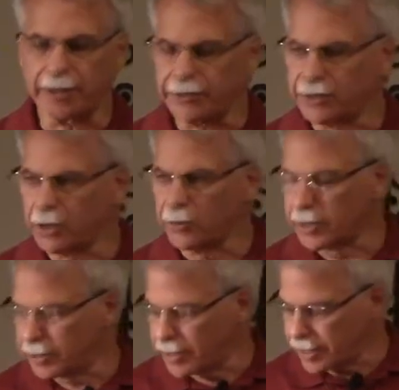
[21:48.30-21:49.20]
so
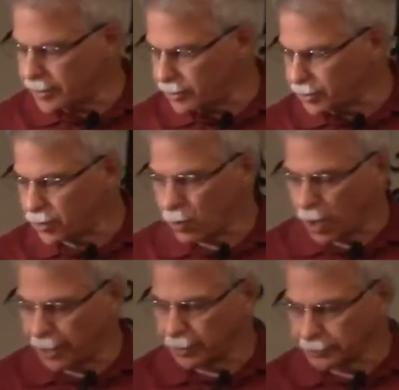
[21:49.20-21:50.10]
it took a
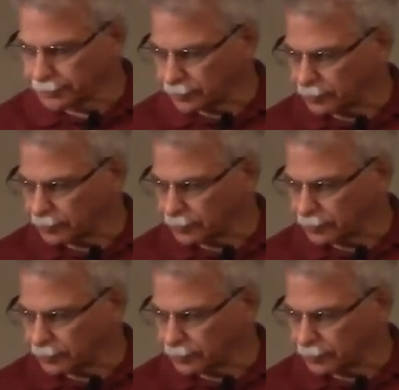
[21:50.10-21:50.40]
while,